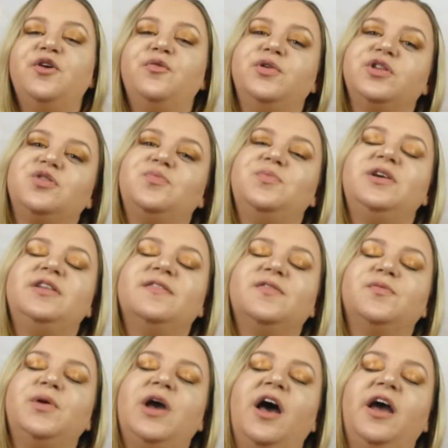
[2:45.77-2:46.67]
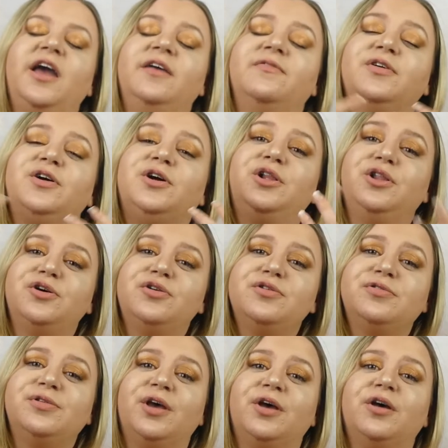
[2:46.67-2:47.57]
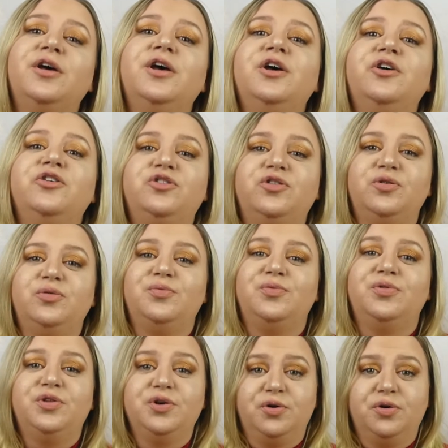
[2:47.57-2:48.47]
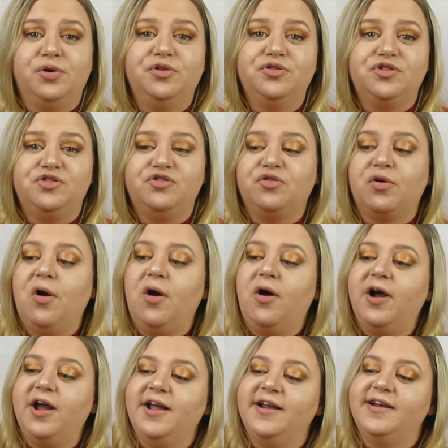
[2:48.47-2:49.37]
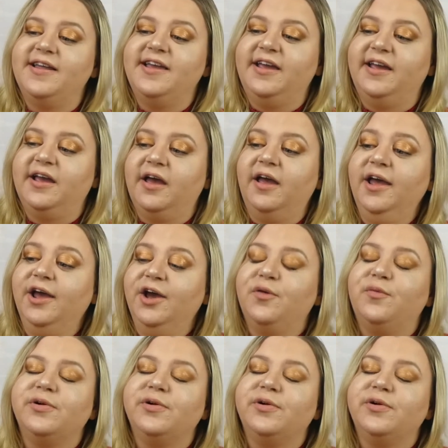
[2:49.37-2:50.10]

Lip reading: which means we are even closer to the golden draw in here,